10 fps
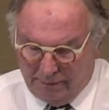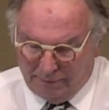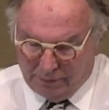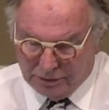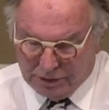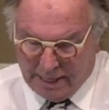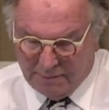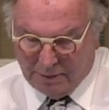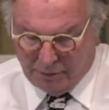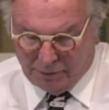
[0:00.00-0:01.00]
1
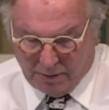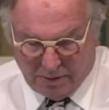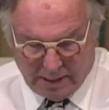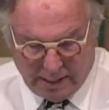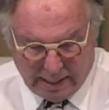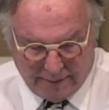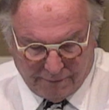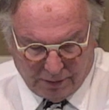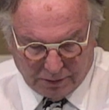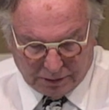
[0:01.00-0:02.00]
Samuel 30 and
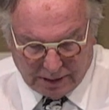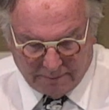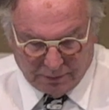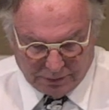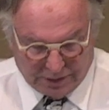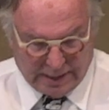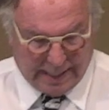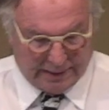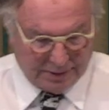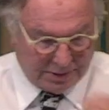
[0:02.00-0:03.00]
verse number
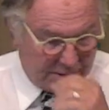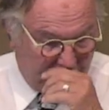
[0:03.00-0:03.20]
6.